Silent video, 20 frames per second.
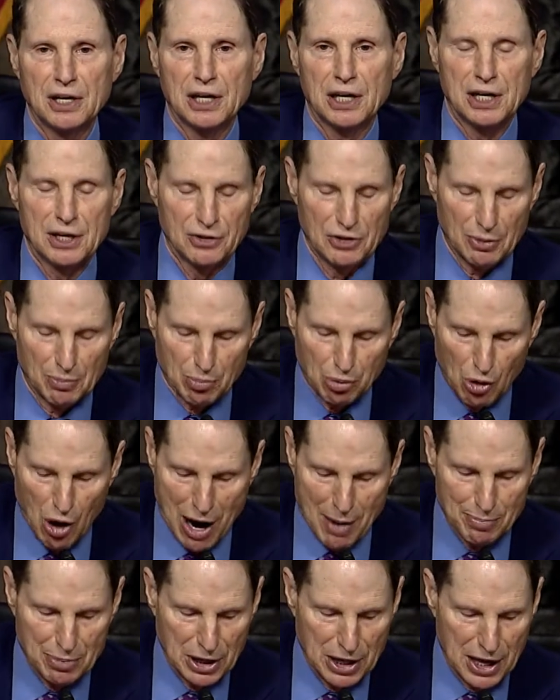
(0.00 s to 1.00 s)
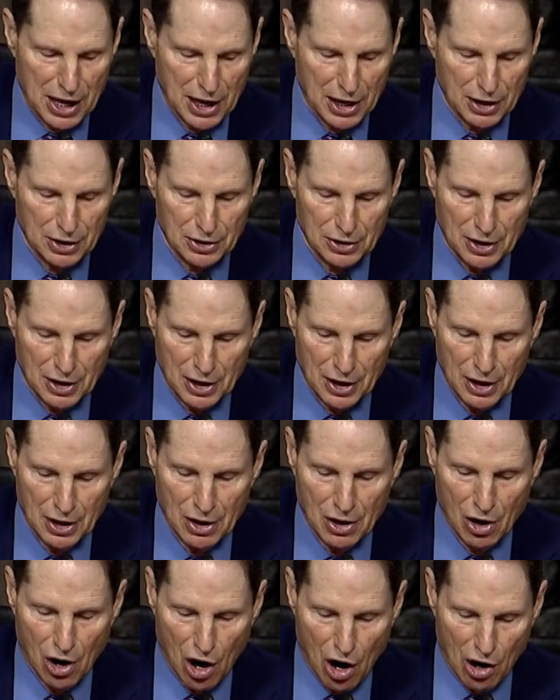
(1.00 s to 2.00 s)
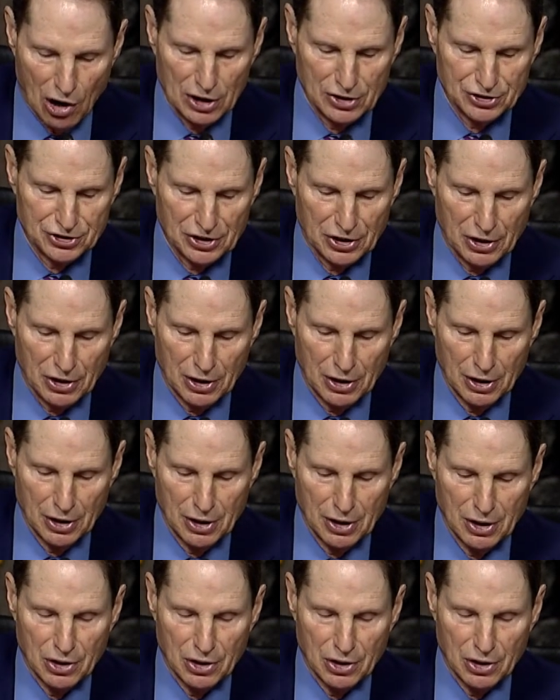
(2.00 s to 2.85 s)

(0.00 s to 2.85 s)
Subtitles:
in the propaganda arsenal